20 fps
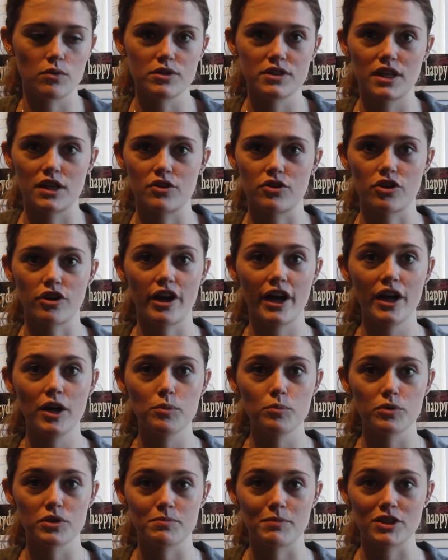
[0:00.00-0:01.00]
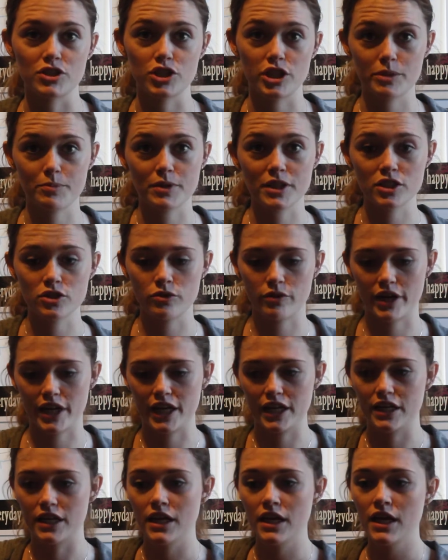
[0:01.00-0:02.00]
without her help with my JP
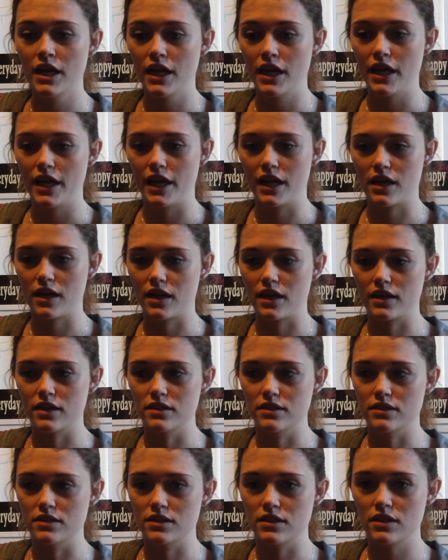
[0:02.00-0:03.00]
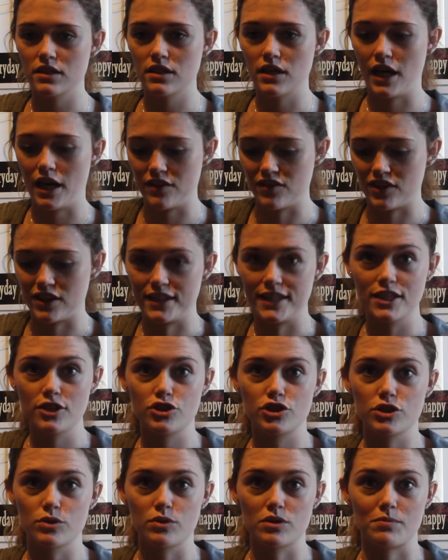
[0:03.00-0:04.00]
drain and having an
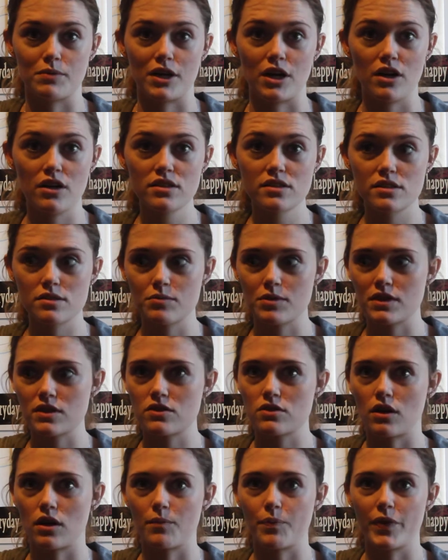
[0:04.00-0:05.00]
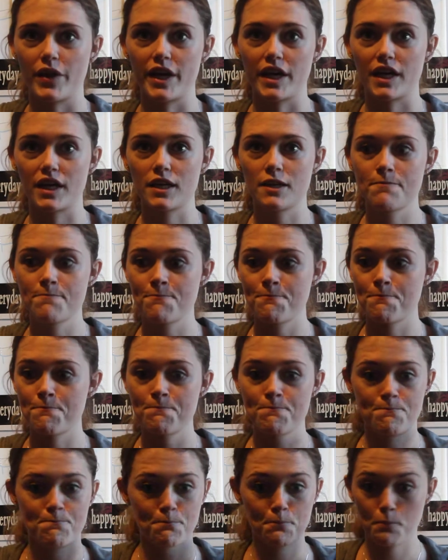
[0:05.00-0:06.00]
issue with my ostomy, so I'm like,
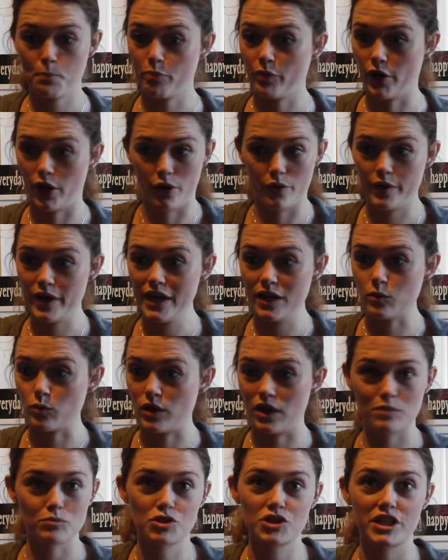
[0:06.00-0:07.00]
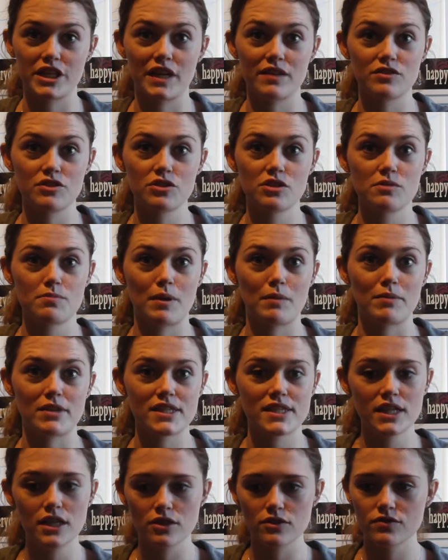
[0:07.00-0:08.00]
alright, well, I'm just going to have to do this by
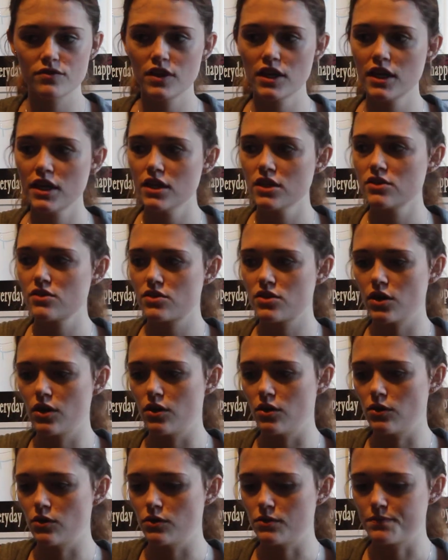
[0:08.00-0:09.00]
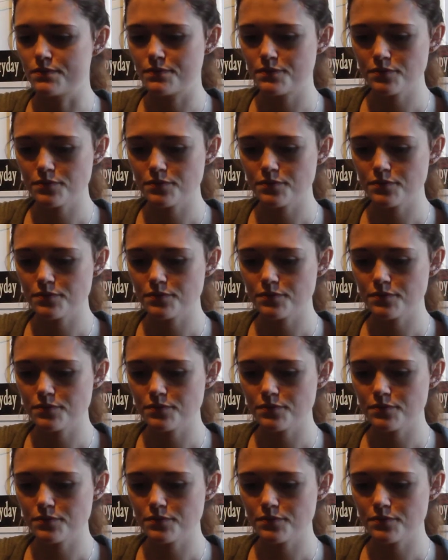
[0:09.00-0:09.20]
myself. So